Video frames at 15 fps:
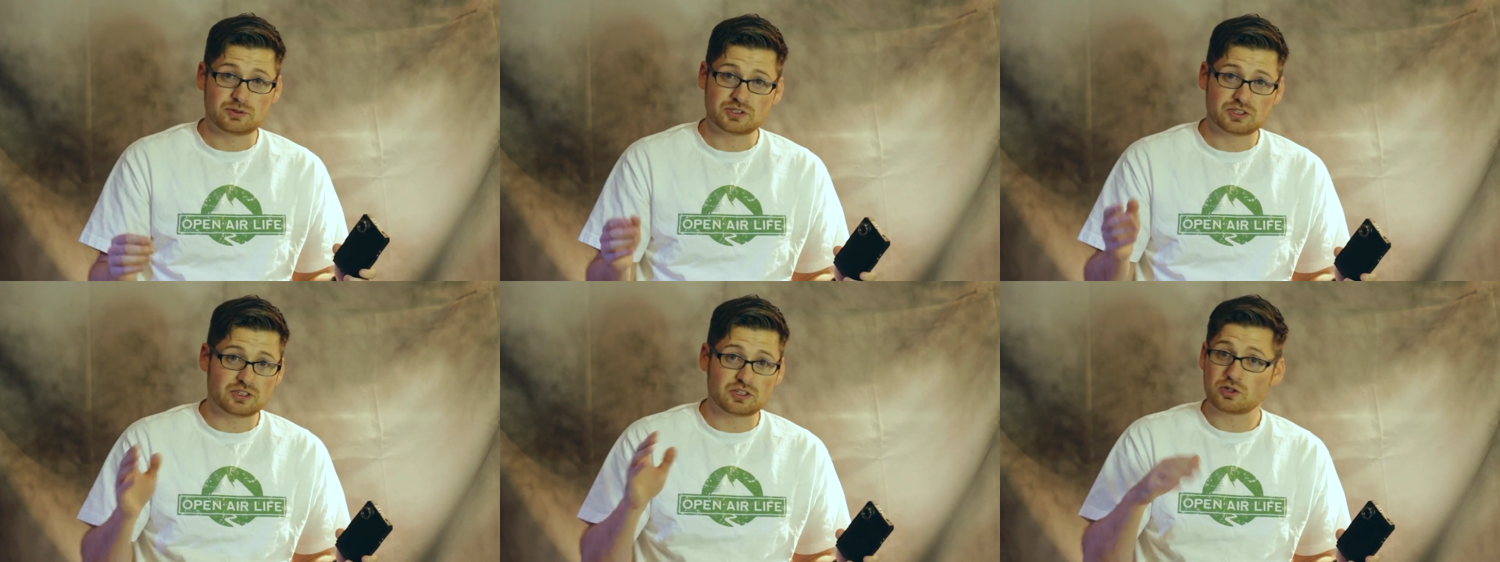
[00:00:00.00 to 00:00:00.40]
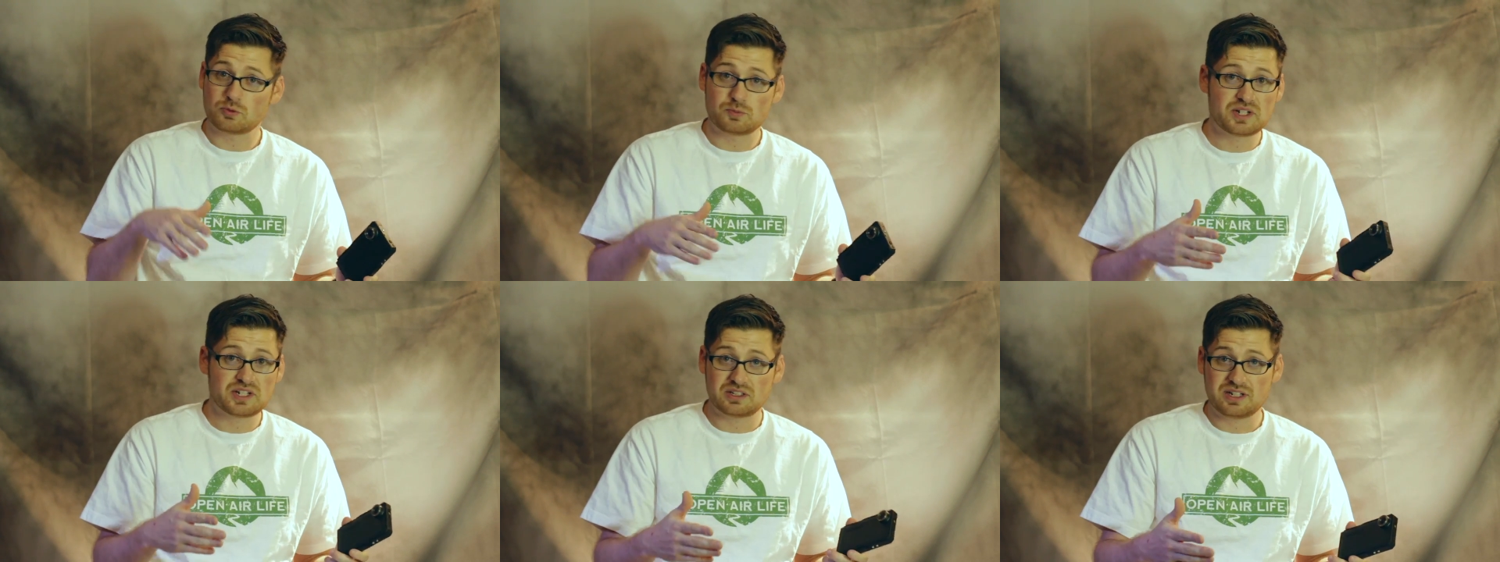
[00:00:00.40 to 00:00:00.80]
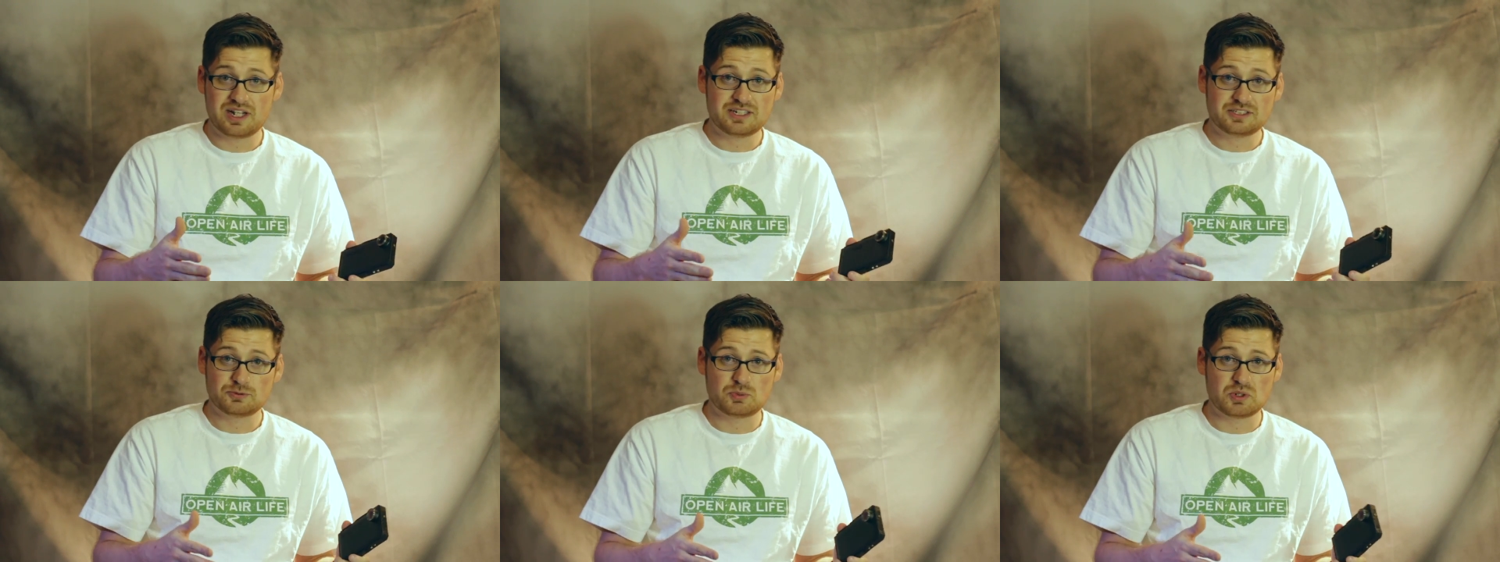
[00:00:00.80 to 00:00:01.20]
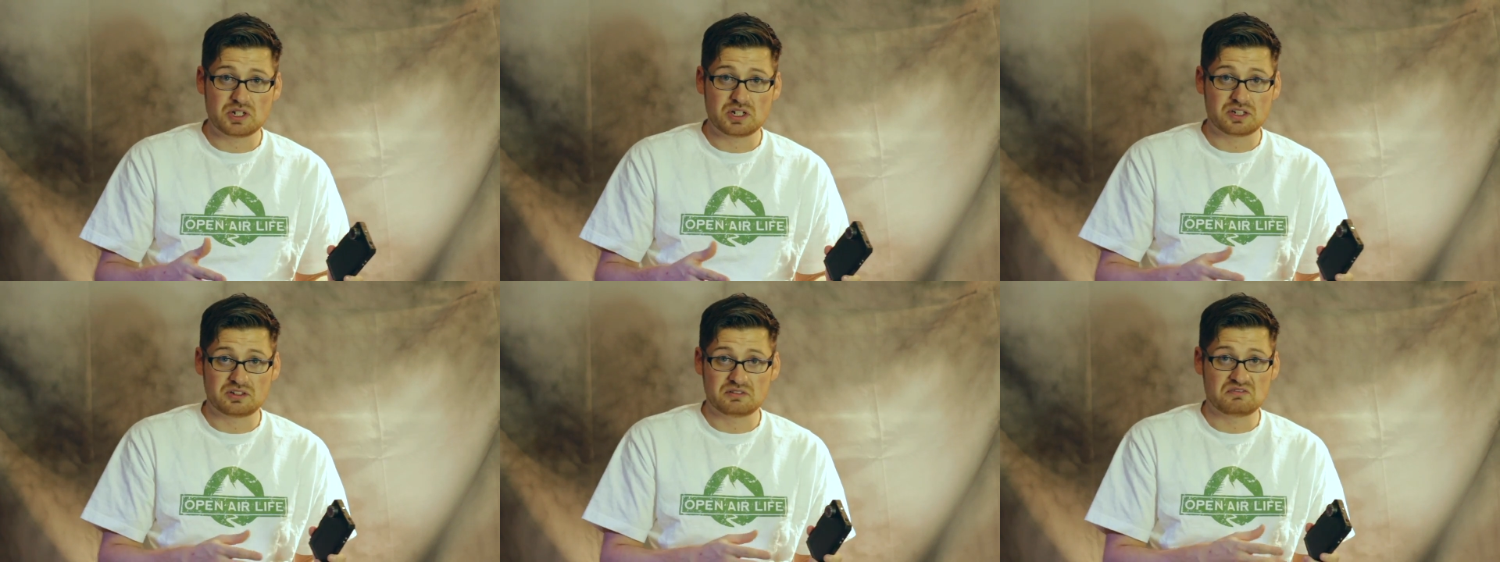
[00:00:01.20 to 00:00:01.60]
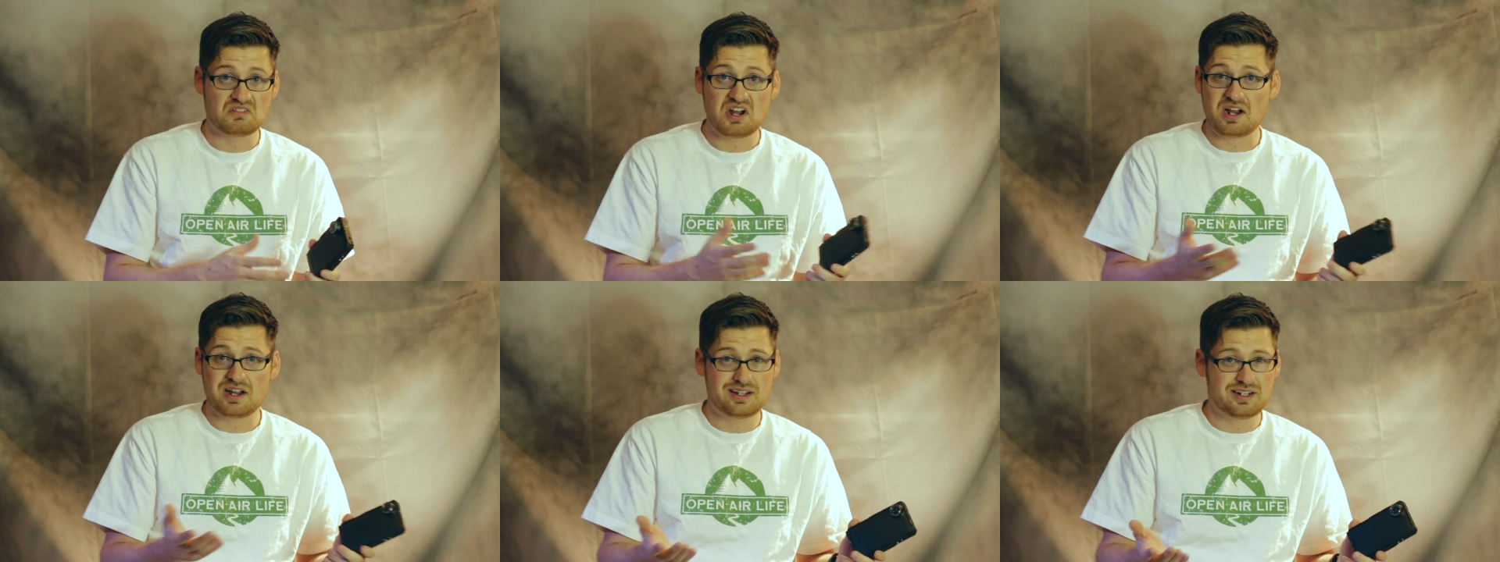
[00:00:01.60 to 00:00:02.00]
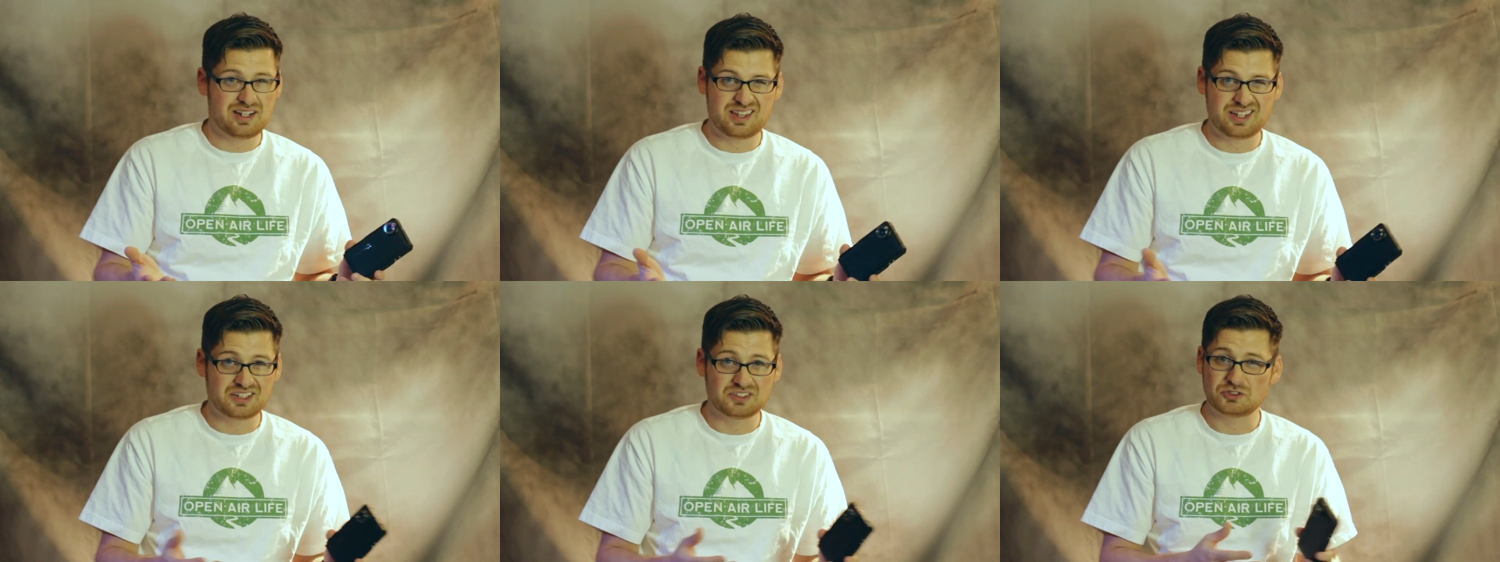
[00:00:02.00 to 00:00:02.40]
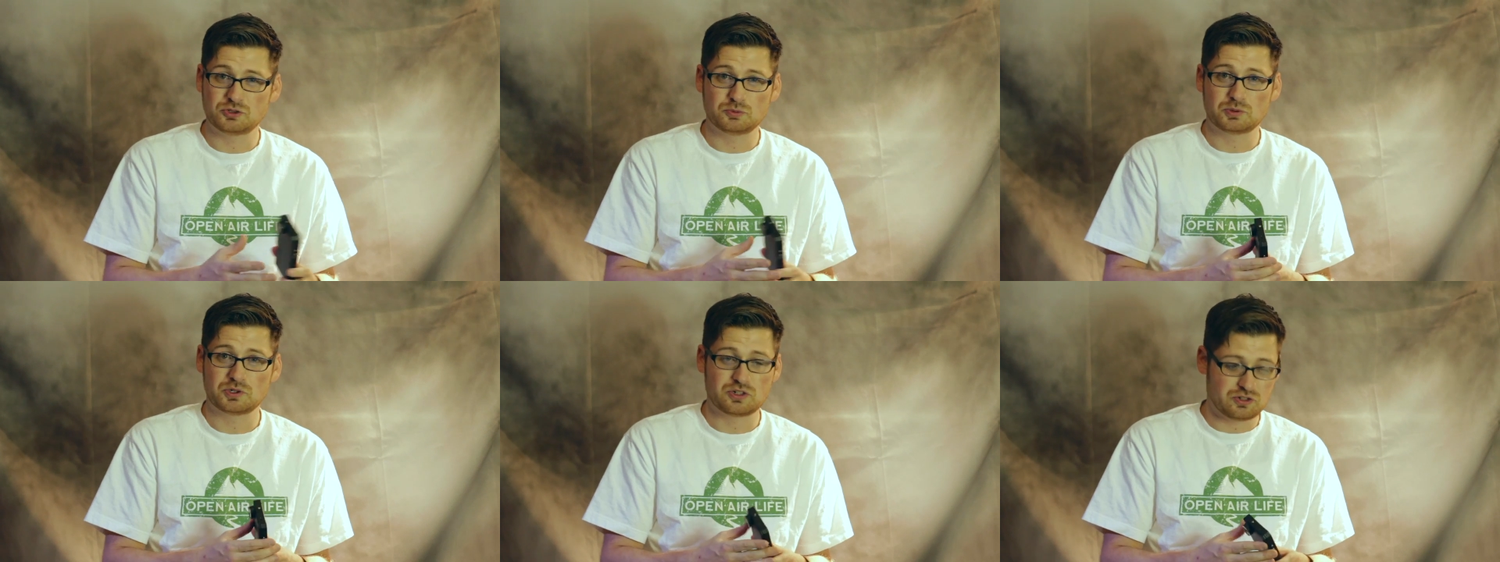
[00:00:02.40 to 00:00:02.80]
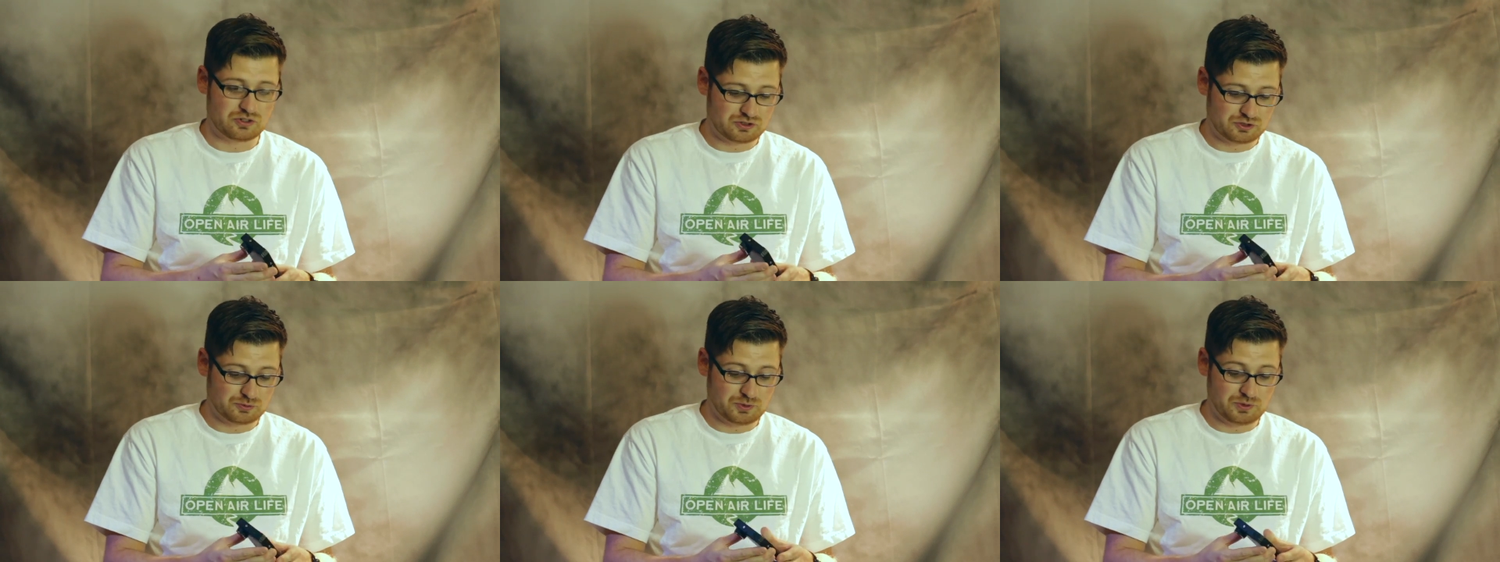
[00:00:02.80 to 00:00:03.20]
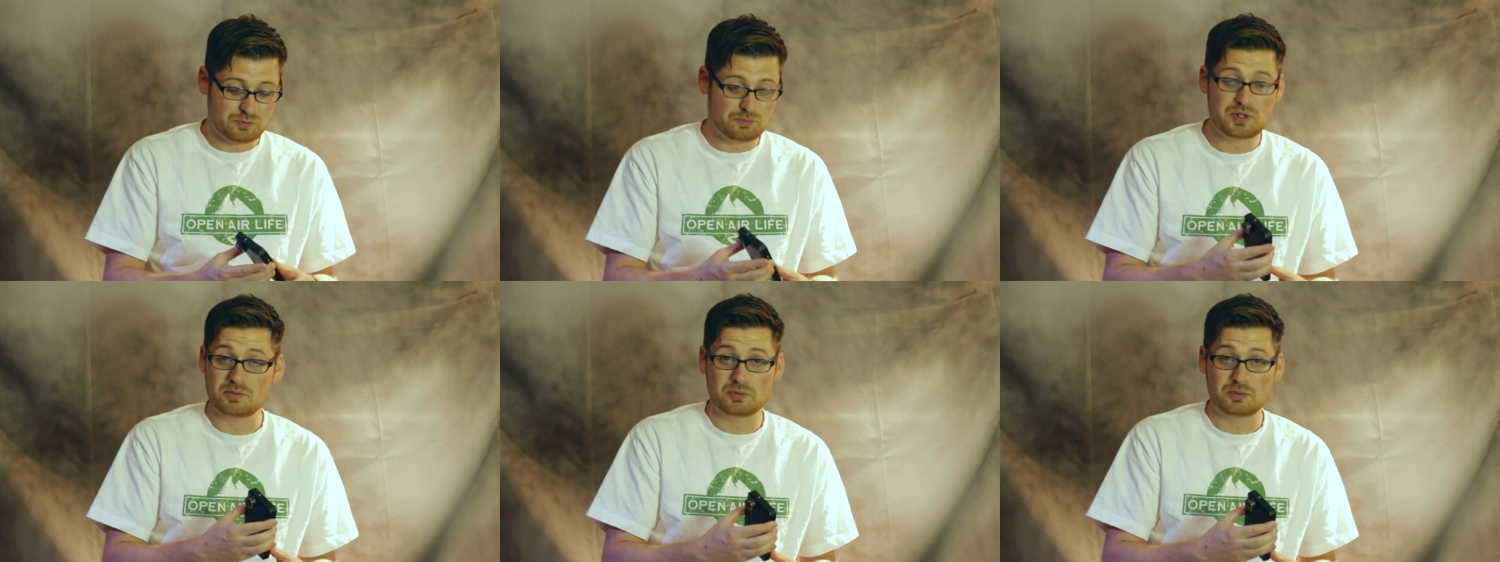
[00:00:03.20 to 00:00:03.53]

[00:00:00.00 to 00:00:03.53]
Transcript: It was a little bit less, but not anything super noticeable.